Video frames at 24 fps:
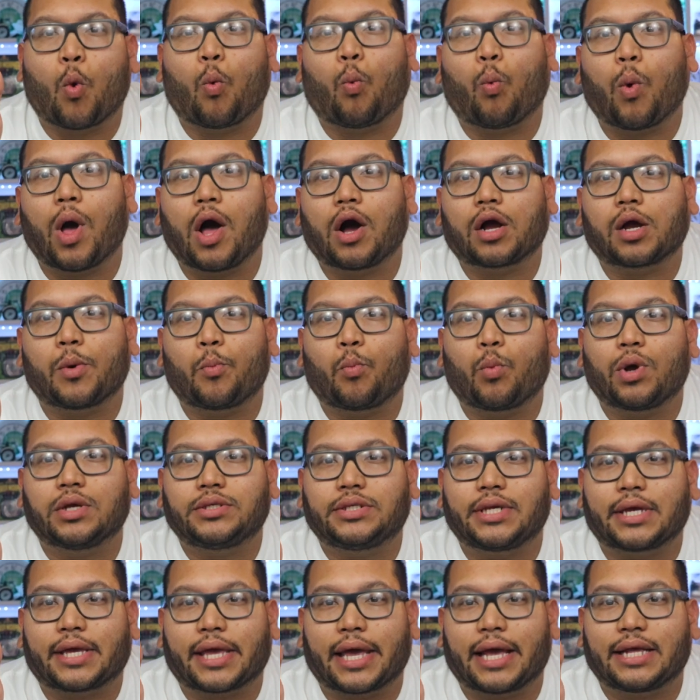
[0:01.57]
Welcome
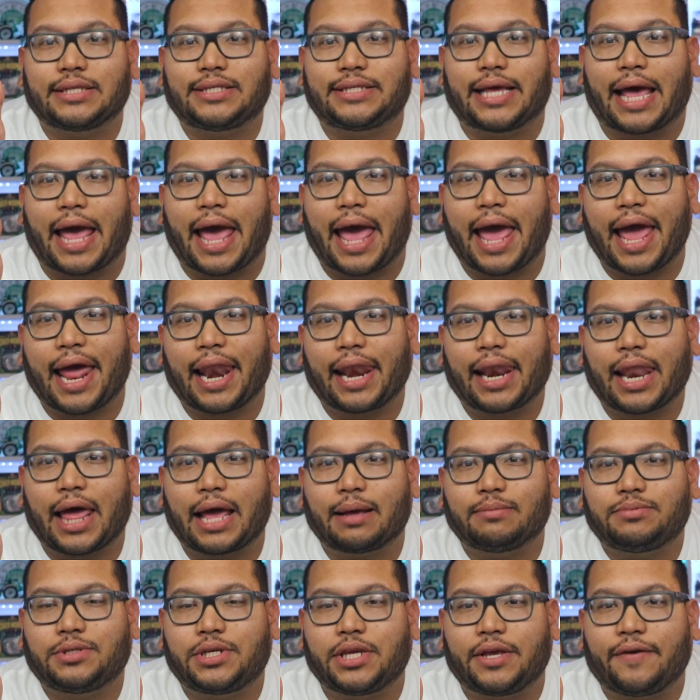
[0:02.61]
once again to
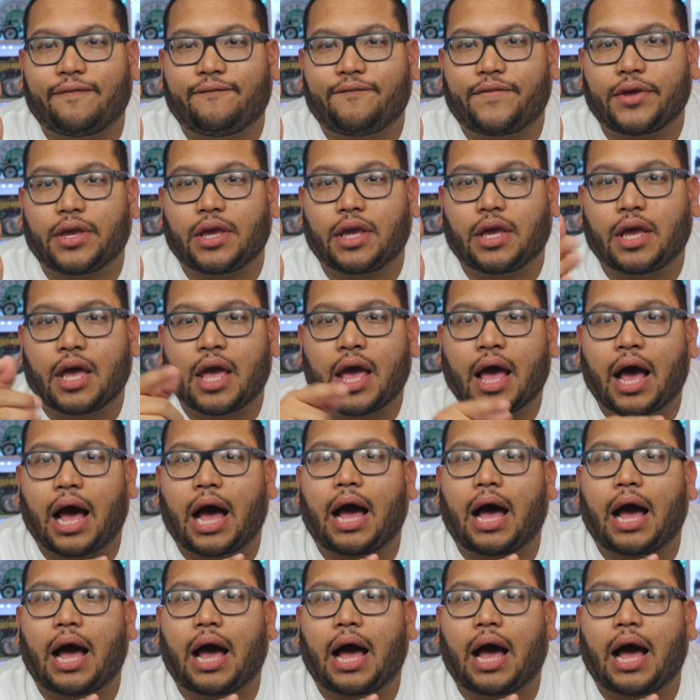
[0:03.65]
NLime TV.